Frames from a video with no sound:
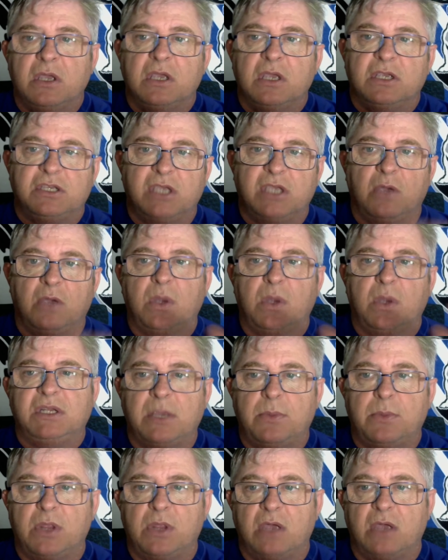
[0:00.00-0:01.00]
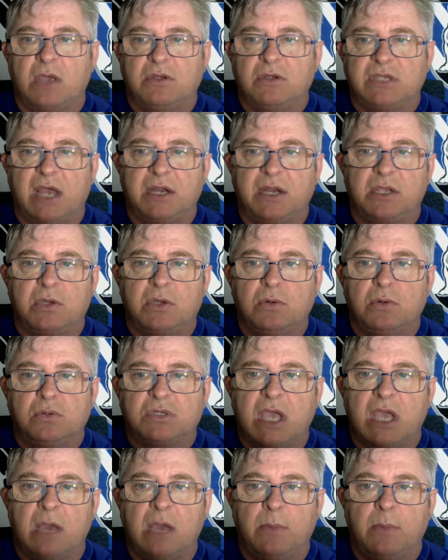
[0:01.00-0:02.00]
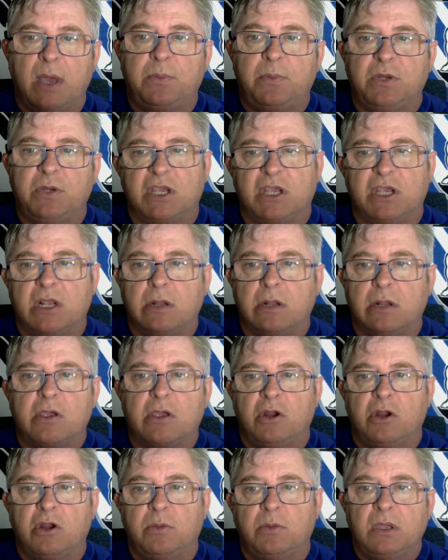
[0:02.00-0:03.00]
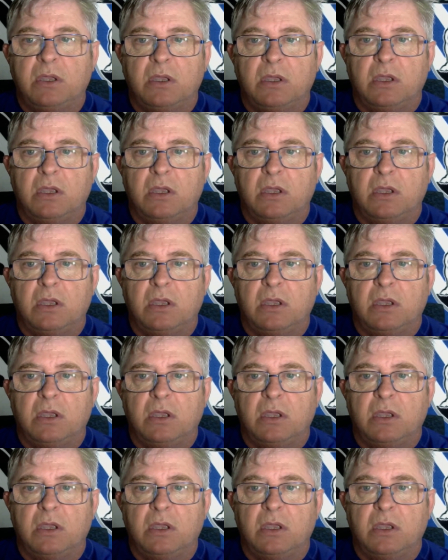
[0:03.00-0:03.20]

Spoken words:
So when some of those articles come up and you click on them,